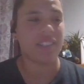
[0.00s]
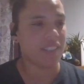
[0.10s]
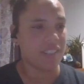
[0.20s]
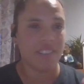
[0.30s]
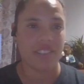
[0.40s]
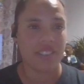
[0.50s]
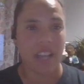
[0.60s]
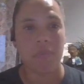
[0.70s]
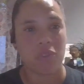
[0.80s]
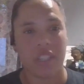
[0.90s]
to
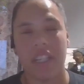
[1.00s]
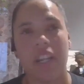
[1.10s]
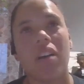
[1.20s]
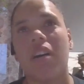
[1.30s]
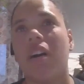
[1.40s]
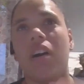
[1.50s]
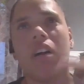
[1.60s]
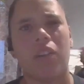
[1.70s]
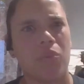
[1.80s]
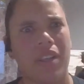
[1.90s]
stop drinking alcohol
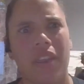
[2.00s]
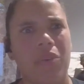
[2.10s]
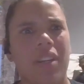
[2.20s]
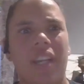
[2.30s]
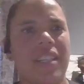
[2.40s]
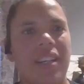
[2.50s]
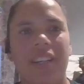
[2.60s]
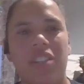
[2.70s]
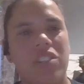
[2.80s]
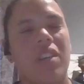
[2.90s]
or working through an
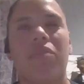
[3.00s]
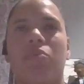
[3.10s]
identity shift,